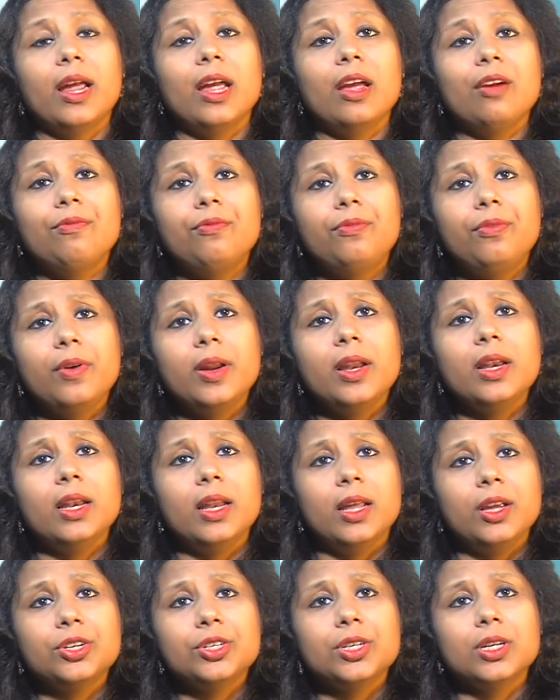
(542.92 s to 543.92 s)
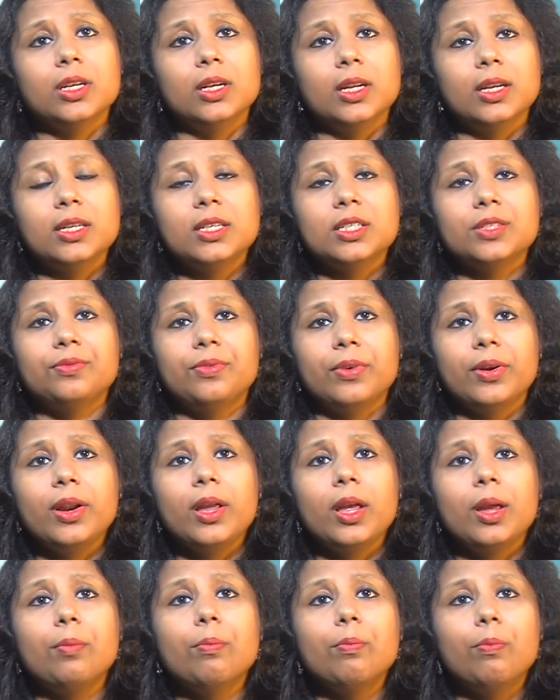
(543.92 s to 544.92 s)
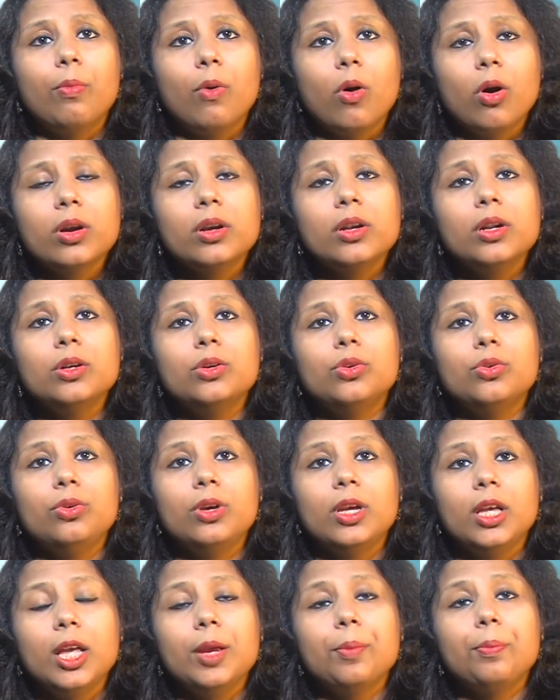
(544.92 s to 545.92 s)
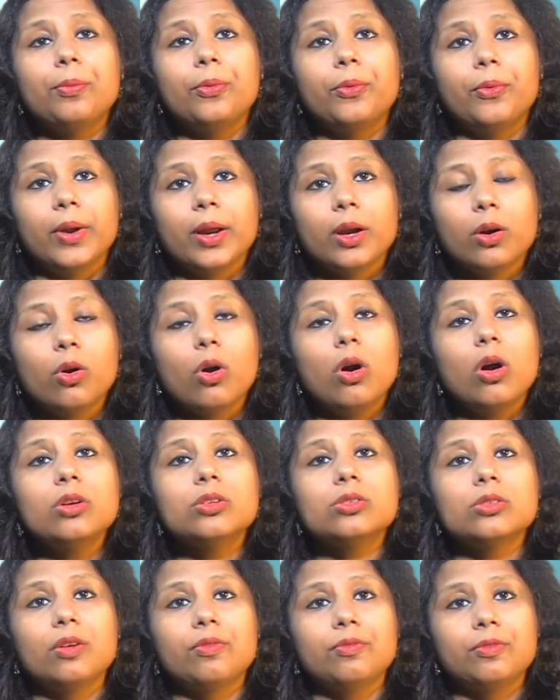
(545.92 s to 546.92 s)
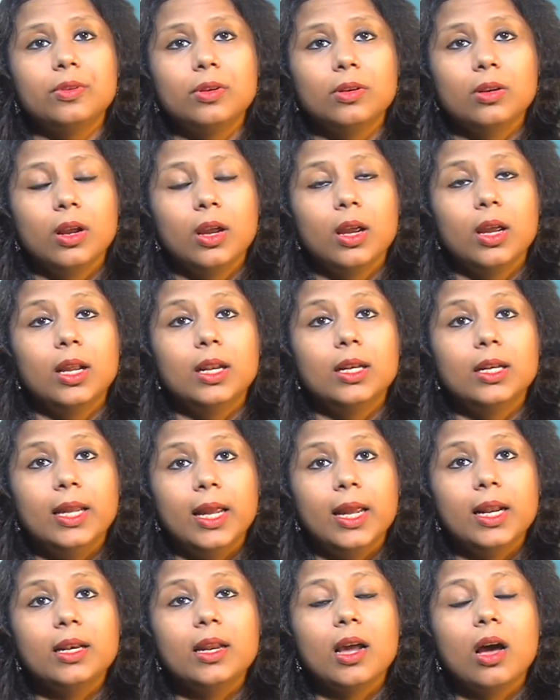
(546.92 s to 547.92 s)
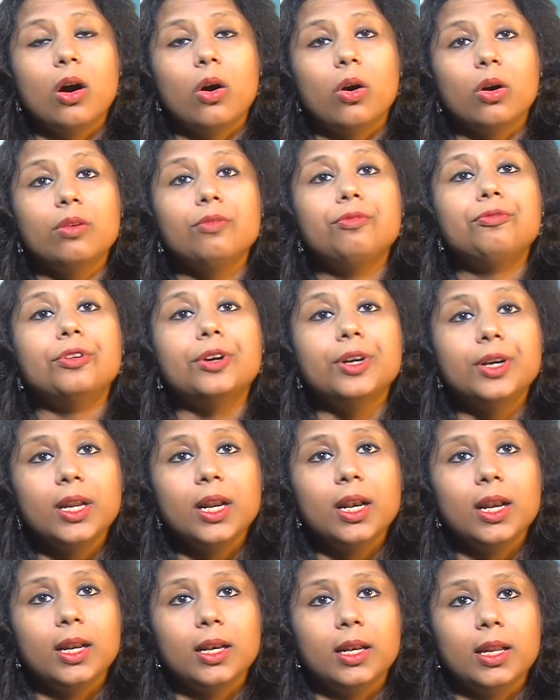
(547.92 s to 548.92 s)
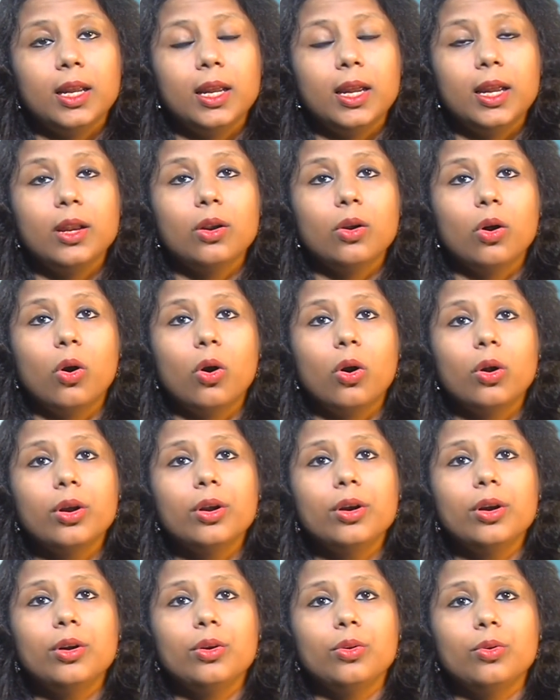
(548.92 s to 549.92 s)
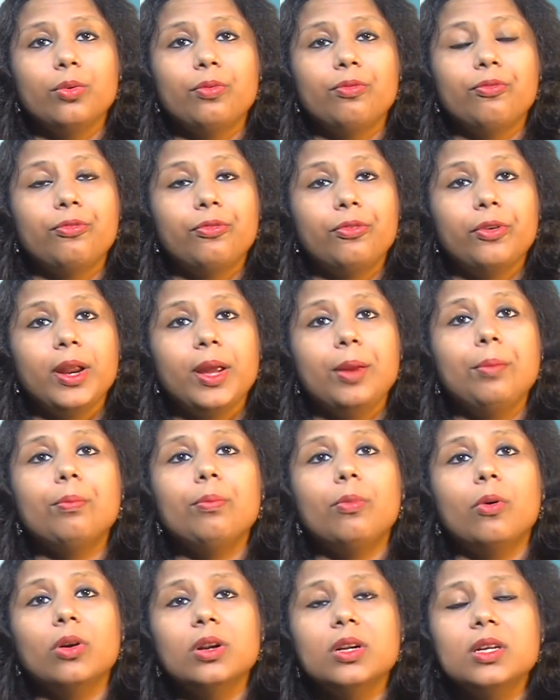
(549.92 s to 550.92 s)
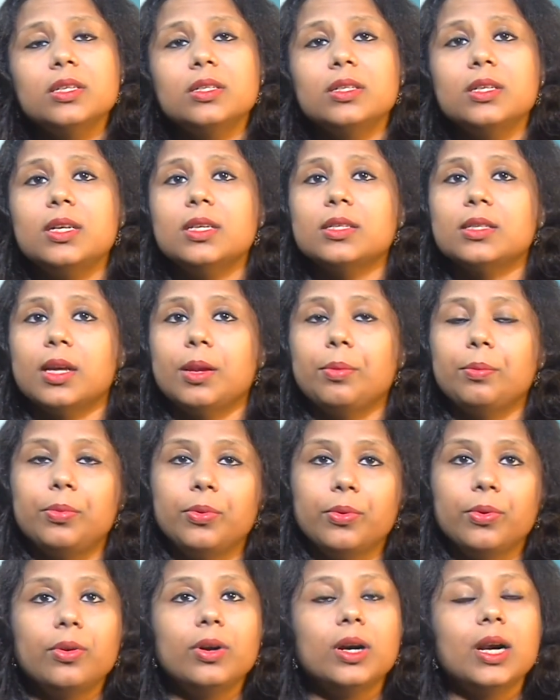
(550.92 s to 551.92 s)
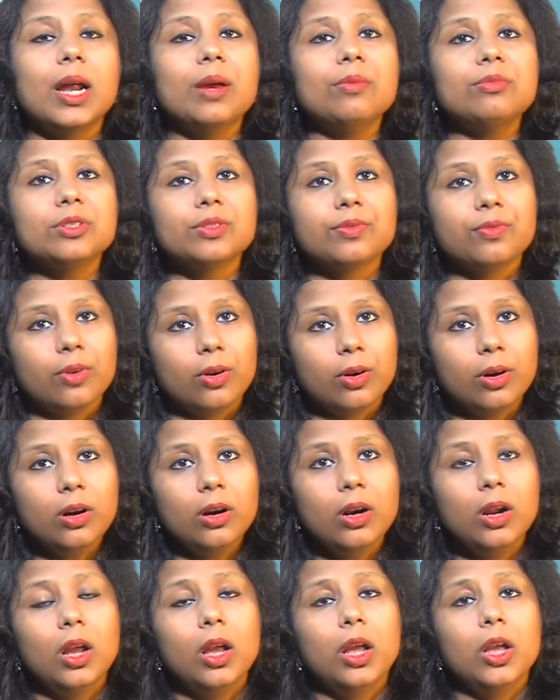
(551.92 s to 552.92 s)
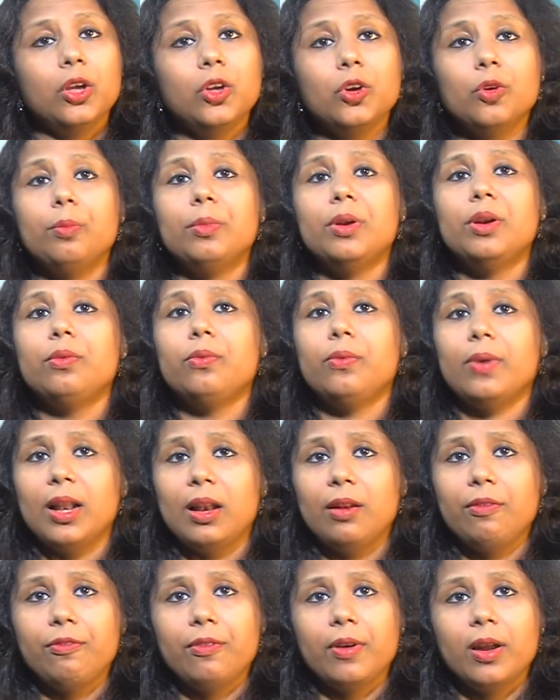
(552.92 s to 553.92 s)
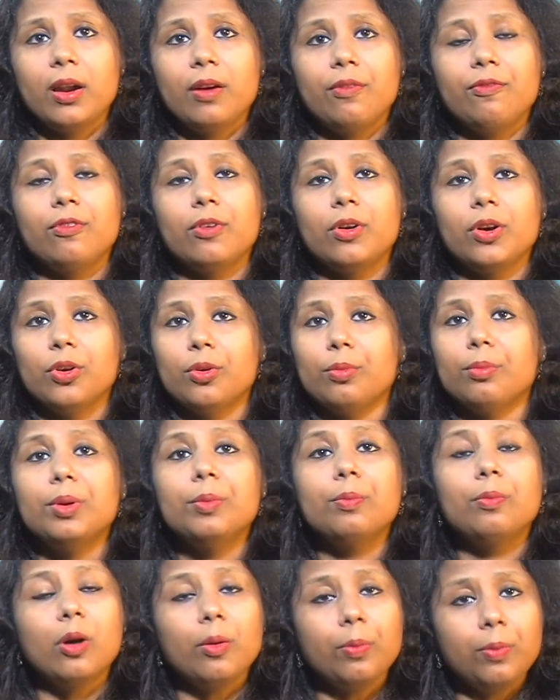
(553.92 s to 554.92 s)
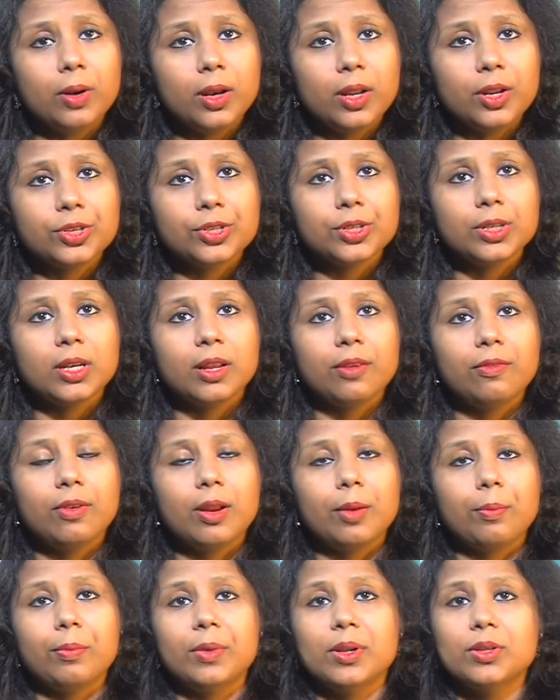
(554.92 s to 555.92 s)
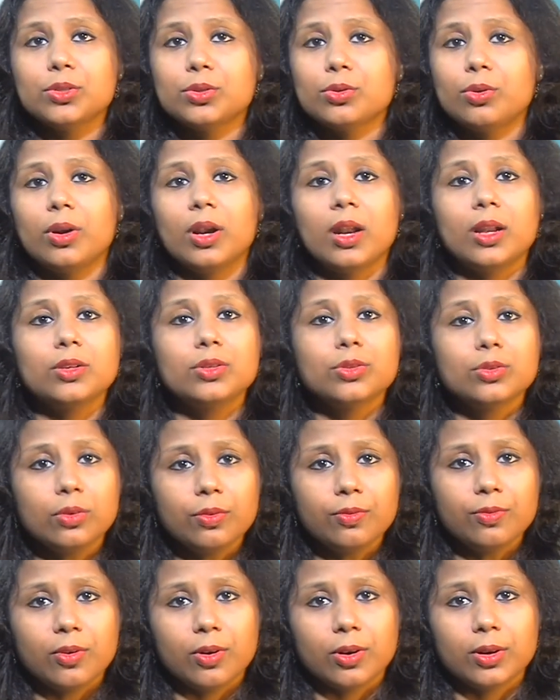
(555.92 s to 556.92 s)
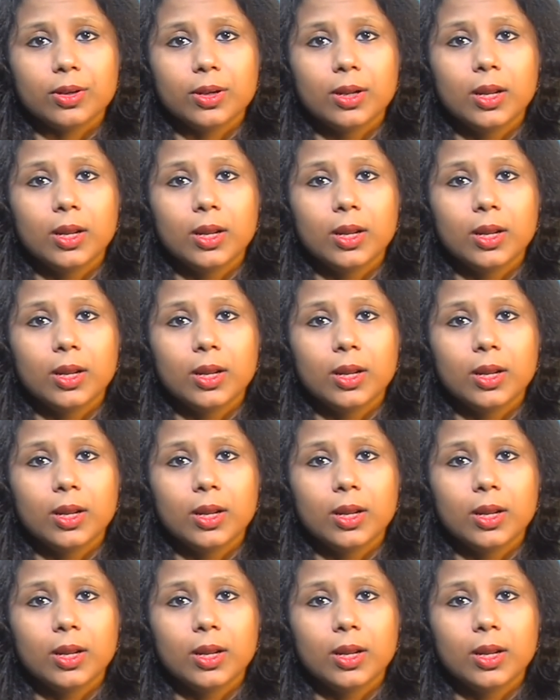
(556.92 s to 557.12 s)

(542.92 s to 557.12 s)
every nation, it is very important to keep records of data on fertility in order to frame policies and programs for human welfare, for human population development, so on and so forth.